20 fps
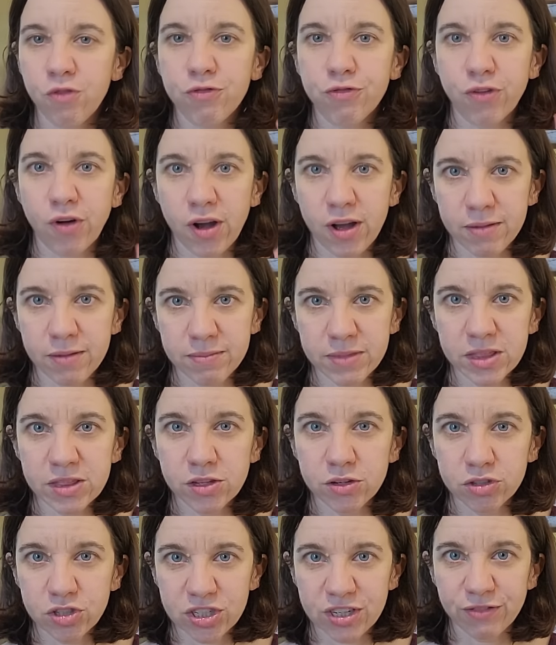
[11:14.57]
from
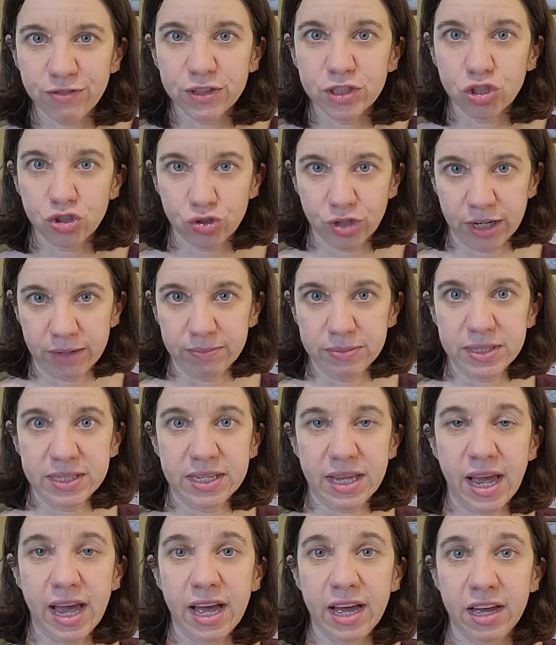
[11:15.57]
those different trips
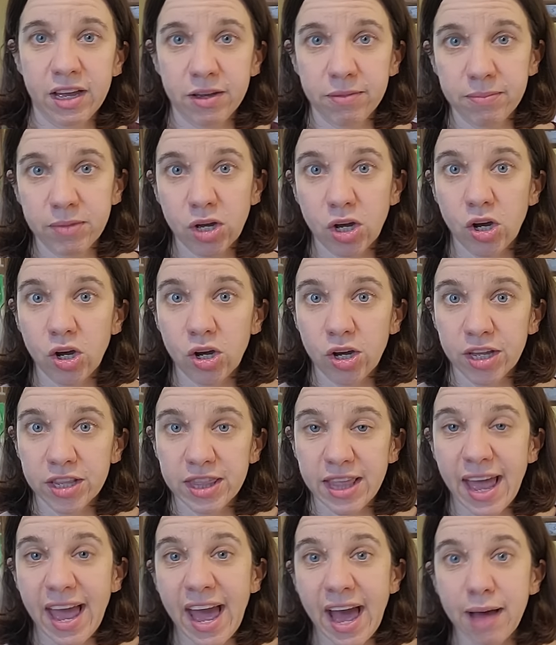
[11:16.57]
um, on
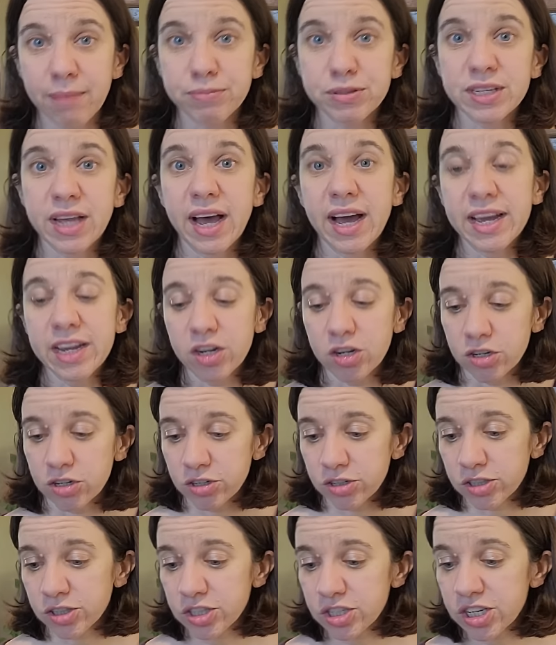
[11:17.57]
the apps. I
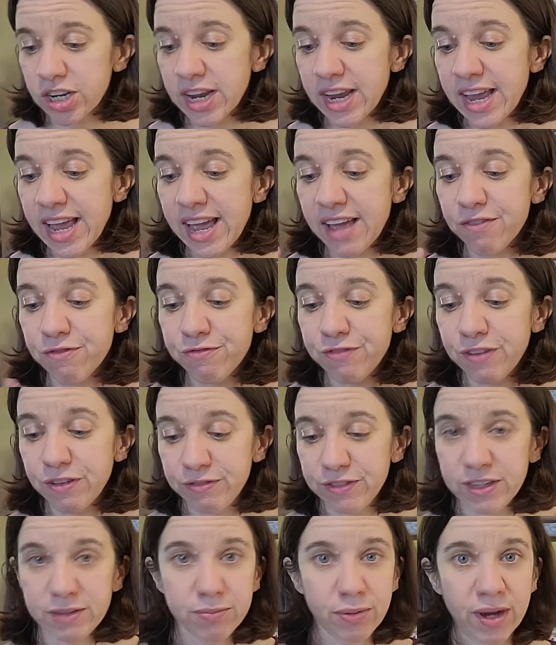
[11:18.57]
earned
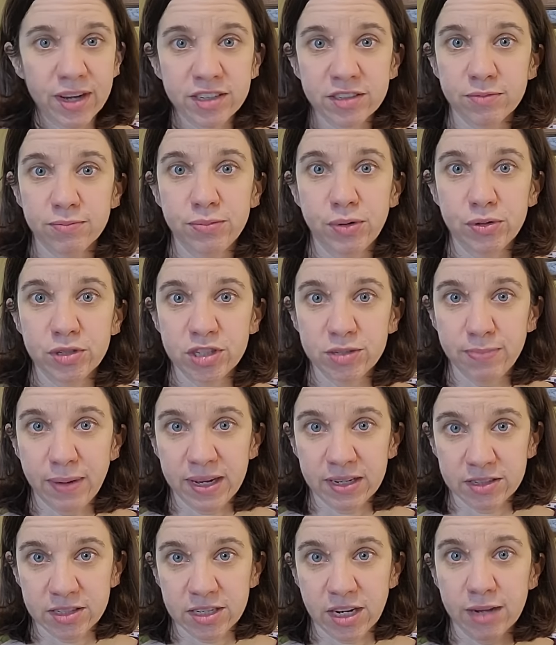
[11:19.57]
50 bonus
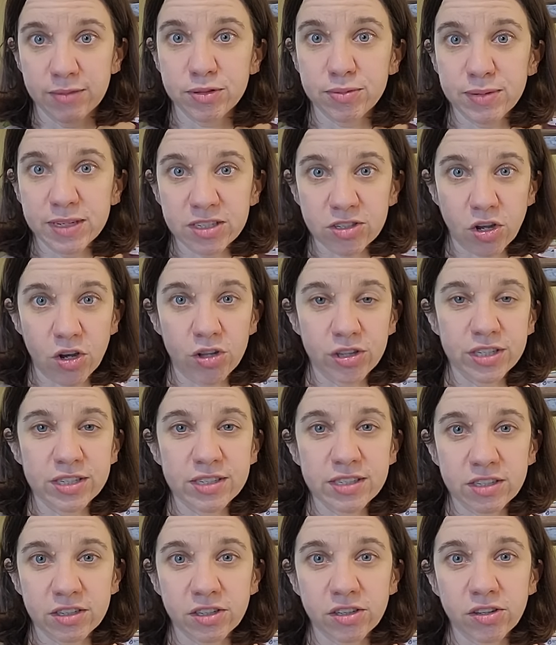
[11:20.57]
box tops because all the
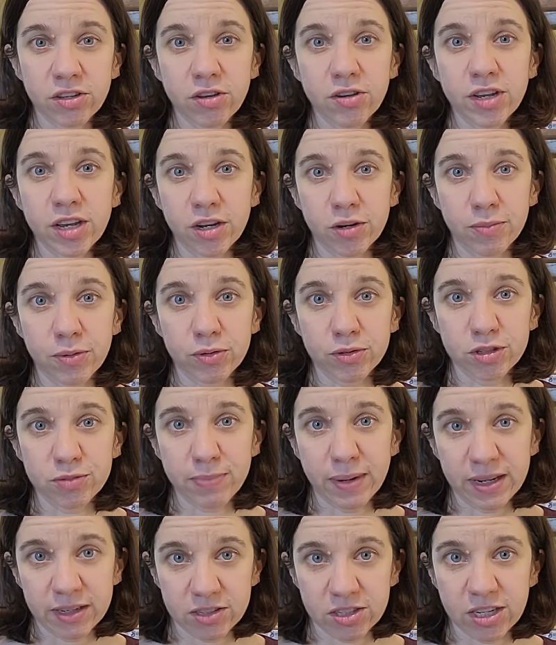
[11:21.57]
cereal you get your bonus
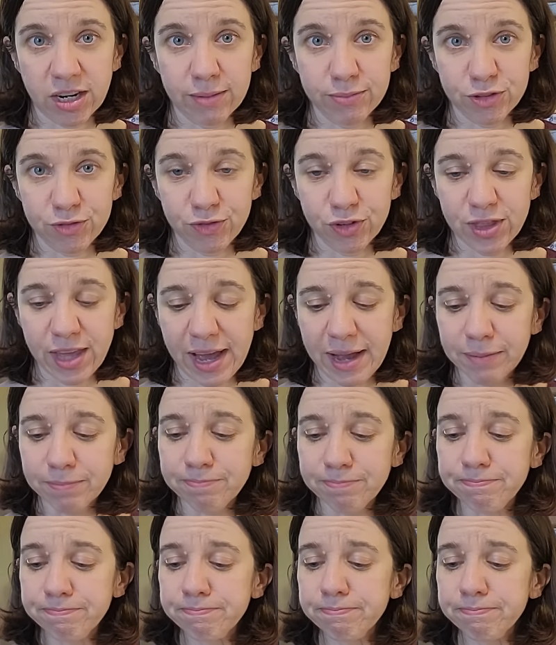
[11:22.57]
box tops for that.